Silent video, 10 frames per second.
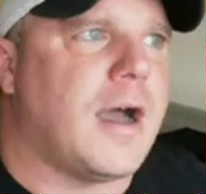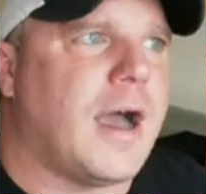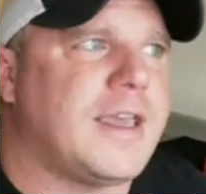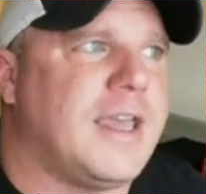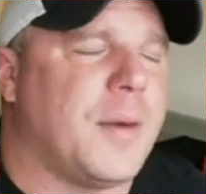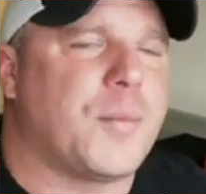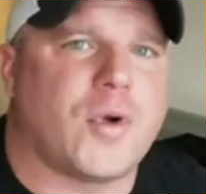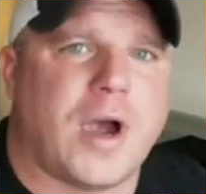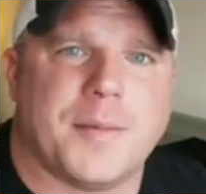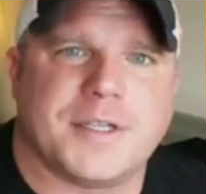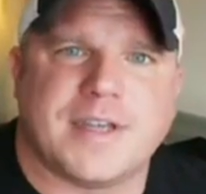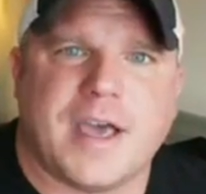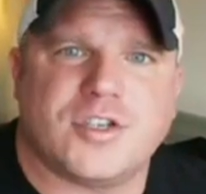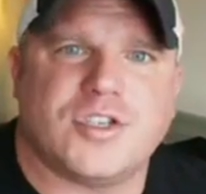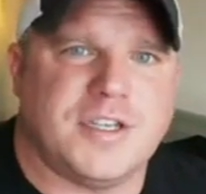I can't promise
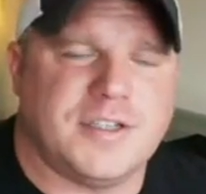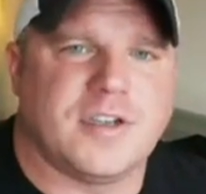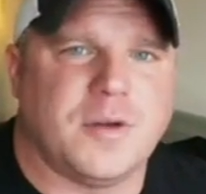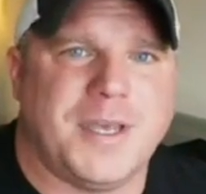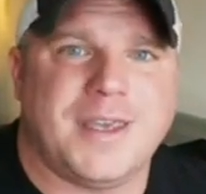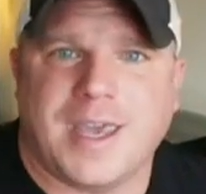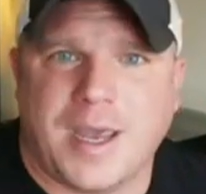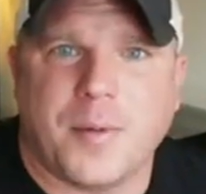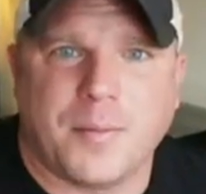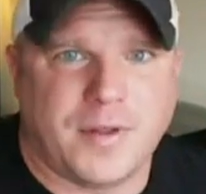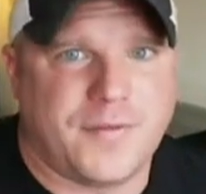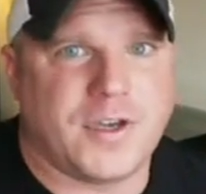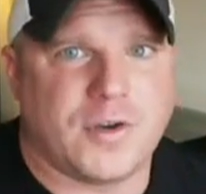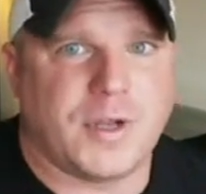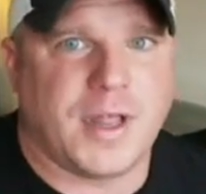that she's going to be capable of
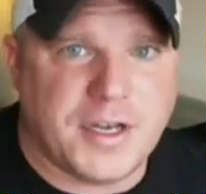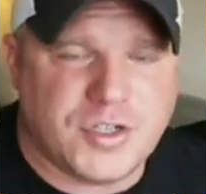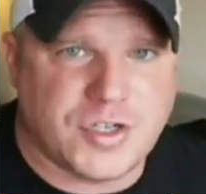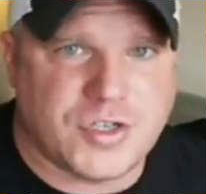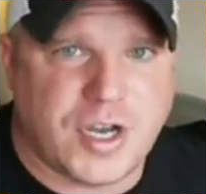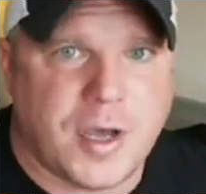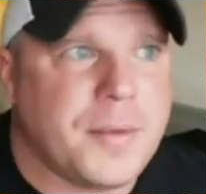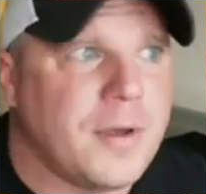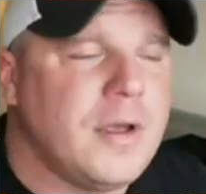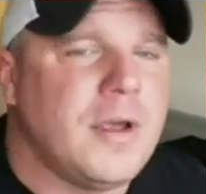a good relationship.